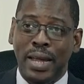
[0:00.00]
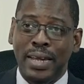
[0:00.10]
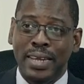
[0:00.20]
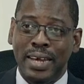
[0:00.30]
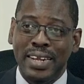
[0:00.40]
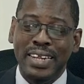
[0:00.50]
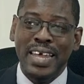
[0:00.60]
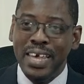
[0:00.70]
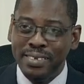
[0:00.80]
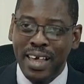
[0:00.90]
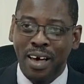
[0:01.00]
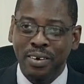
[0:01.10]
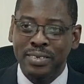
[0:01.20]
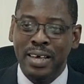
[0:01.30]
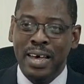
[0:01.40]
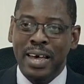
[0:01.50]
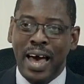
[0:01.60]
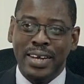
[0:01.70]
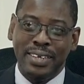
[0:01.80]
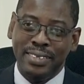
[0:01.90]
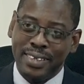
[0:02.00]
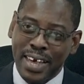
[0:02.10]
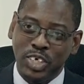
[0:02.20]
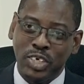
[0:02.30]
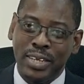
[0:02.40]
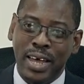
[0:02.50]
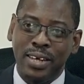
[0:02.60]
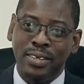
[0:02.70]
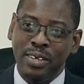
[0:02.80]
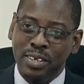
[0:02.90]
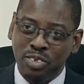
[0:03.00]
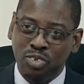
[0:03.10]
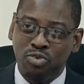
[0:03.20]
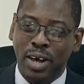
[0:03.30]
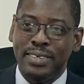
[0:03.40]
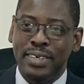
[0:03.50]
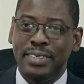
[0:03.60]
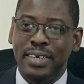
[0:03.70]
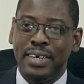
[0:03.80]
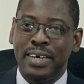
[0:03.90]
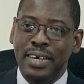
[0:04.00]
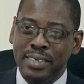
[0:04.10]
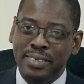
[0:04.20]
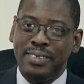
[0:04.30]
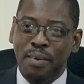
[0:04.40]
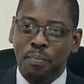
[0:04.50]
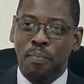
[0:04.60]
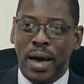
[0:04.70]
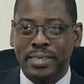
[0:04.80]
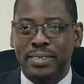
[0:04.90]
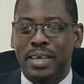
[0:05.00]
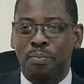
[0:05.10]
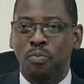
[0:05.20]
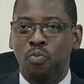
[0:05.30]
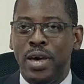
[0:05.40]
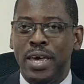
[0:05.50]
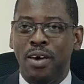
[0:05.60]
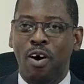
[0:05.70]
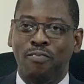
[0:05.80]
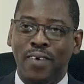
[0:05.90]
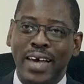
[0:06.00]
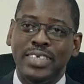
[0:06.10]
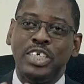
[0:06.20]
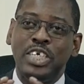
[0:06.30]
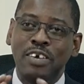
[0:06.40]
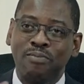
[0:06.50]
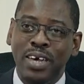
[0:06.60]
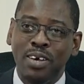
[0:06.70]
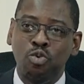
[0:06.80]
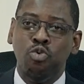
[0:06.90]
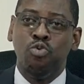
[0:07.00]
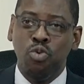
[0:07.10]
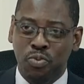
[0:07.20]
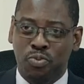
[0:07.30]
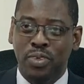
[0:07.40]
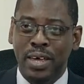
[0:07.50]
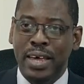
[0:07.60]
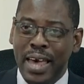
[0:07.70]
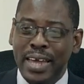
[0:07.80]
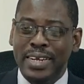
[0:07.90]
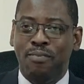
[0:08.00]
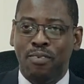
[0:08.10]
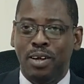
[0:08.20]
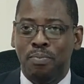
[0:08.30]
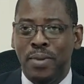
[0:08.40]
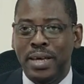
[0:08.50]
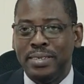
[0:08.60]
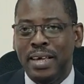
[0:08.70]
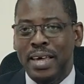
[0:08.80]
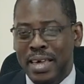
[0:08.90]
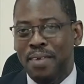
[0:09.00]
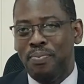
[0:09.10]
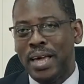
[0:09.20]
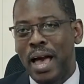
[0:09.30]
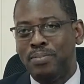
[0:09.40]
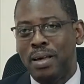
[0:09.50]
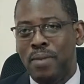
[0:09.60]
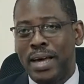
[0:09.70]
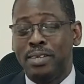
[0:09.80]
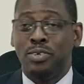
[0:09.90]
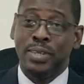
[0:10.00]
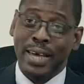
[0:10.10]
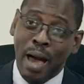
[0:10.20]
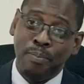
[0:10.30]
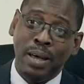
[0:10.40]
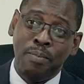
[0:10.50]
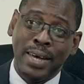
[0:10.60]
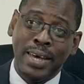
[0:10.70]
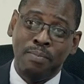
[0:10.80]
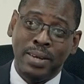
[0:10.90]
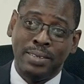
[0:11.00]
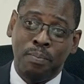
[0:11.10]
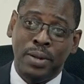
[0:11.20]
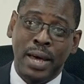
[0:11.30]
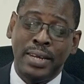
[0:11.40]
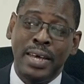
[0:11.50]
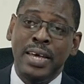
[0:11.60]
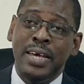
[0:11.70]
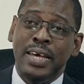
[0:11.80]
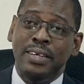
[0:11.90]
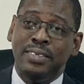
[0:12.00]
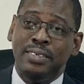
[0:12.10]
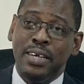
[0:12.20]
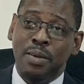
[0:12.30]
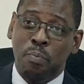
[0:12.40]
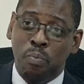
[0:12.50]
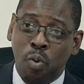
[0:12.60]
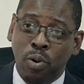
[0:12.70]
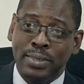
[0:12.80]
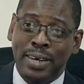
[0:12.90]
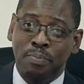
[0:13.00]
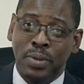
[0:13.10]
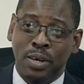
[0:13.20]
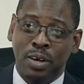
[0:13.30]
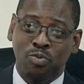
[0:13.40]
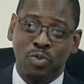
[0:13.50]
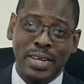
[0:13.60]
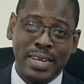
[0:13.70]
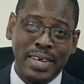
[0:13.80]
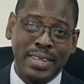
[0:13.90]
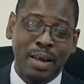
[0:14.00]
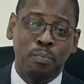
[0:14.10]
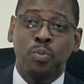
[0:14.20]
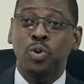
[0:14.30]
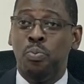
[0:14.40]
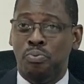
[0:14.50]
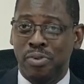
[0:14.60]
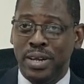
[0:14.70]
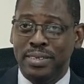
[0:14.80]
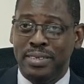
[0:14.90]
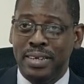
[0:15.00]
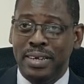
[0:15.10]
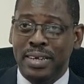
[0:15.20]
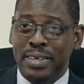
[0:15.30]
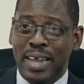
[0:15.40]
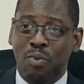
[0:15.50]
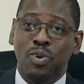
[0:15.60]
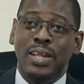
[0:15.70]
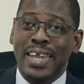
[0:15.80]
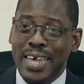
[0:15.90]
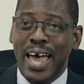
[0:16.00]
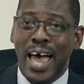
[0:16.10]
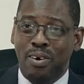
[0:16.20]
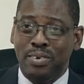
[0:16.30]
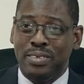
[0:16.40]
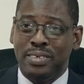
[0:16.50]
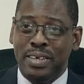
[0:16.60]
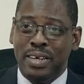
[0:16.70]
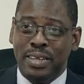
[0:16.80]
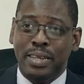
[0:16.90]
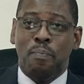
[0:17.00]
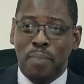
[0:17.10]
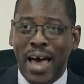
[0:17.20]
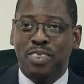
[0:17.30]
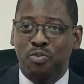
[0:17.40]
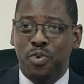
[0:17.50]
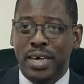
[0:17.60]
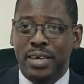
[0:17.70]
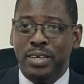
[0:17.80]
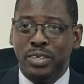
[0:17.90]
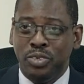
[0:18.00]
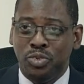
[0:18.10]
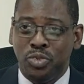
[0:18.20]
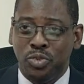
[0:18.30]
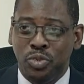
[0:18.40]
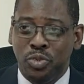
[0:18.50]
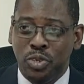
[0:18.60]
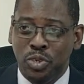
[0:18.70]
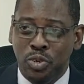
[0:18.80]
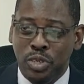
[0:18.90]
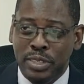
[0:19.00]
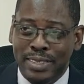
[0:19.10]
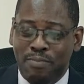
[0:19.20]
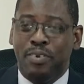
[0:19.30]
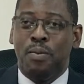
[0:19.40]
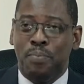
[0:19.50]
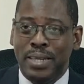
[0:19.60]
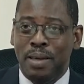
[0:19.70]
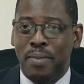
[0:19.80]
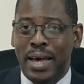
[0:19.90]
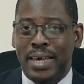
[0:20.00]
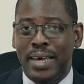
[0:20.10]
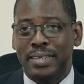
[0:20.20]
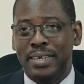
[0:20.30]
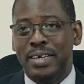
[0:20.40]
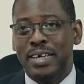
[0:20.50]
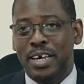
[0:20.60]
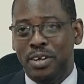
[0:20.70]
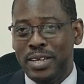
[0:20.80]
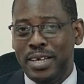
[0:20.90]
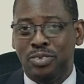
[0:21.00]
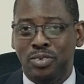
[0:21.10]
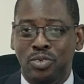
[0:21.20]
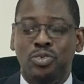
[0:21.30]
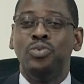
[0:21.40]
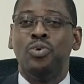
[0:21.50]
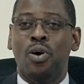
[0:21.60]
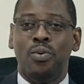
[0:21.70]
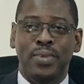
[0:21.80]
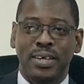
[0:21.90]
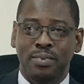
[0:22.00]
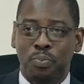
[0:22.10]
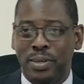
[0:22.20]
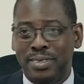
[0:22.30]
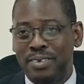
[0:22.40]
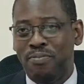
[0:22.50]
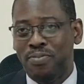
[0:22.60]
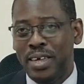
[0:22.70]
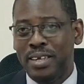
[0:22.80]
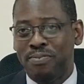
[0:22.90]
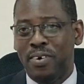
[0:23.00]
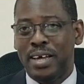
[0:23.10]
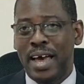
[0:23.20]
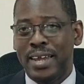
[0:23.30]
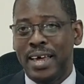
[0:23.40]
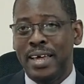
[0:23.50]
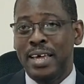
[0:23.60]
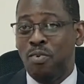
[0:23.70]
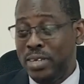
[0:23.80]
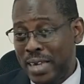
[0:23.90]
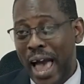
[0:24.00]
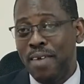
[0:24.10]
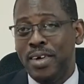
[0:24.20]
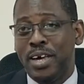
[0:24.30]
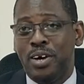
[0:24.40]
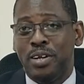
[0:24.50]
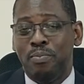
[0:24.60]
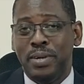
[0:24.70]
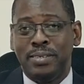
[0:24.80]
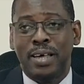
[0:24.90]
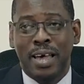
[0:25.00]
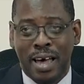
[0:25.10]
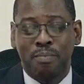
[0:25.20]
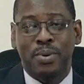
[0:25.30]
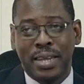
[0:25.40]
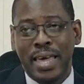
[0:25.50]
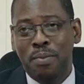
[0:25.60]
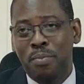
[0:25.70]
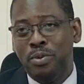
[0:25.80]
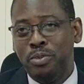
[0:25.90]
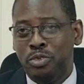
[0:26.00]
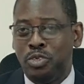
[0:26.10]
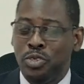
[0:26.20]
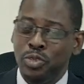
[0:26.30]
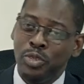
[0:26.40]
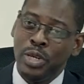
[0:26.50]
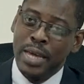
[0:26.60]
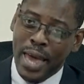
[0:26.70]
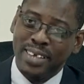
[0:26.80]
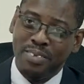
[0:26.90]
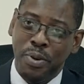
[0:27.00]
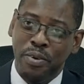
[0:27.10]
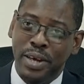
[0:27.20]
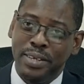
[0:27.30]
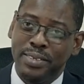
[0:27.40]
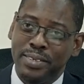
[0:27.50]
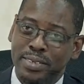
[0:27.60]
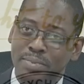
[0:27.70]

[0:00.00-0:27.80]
that lays out an intentional, strategic, step-by-step way of achieving growth and development in the capital market. So the capital market master plan is important because we need that blueprint that will lay out the pathway to developing the market in order to do all these positive things for Ghana, which other economies have been able to experience.